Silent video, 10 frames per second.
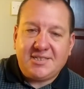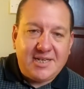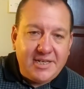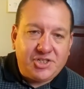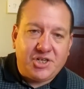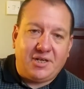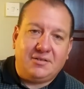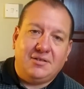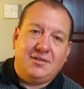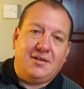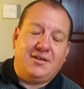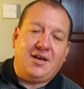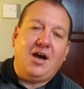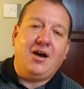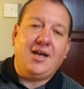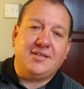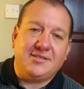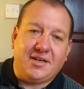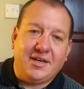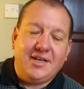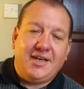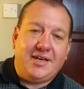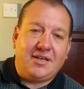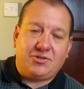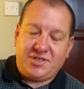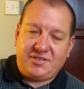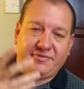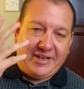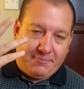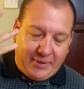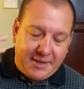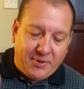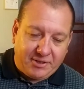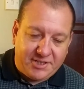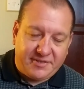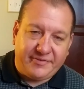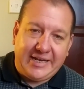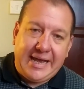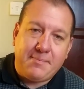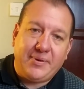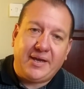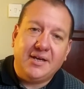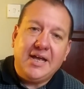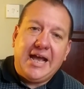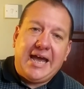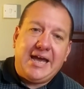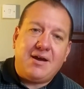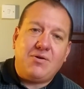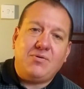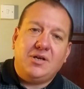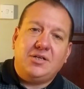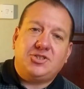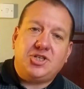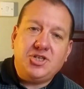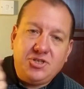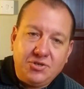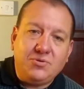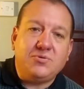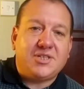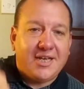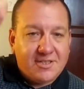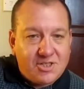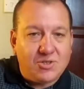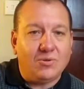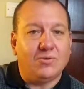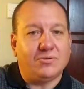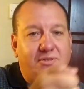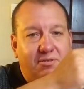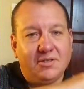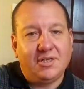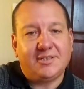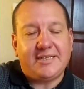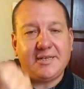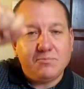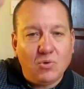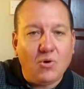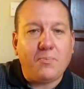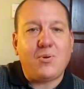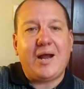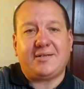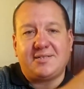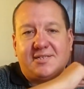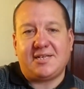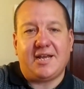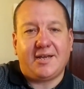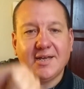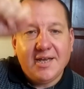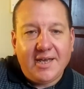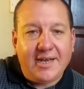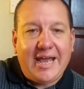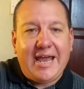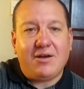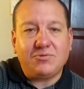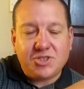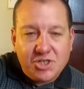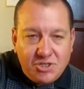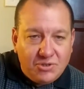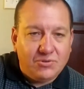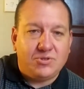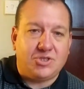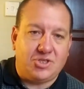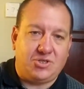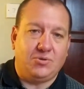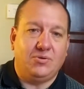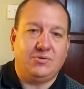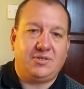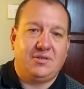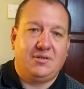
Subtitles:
teaching Highlander, Christopher, played by Christopher Lambert, how to use his sword. They did more practicing in how to use the sword.